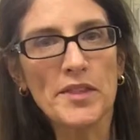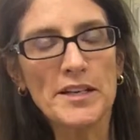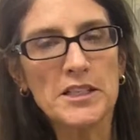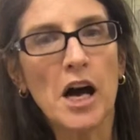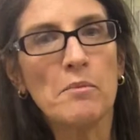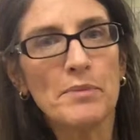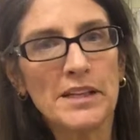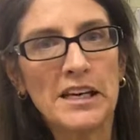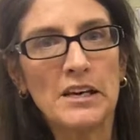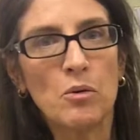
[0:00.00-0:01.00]
with this
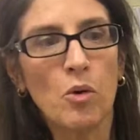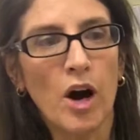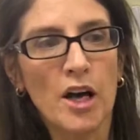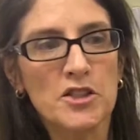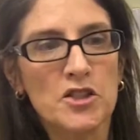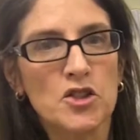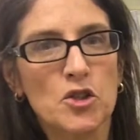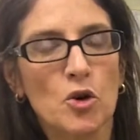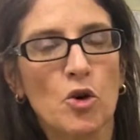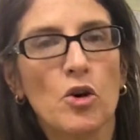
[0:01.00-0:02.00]
company was
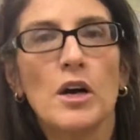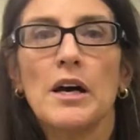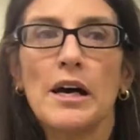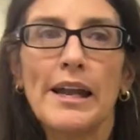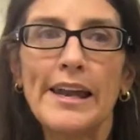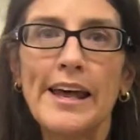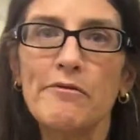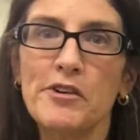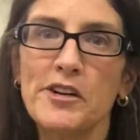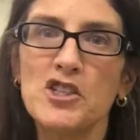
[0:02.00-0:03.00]
to
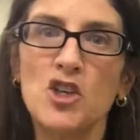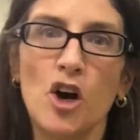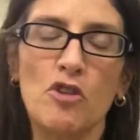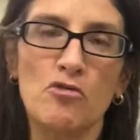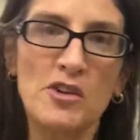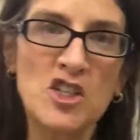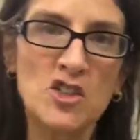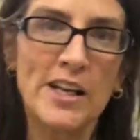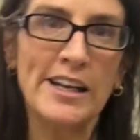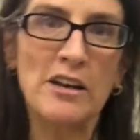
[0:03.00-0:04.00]
leverage
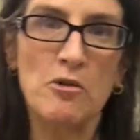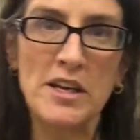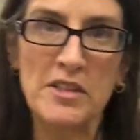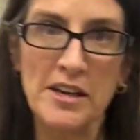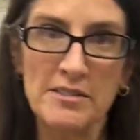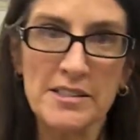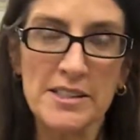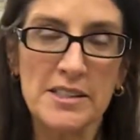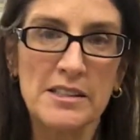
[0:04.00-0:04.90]
original ingredients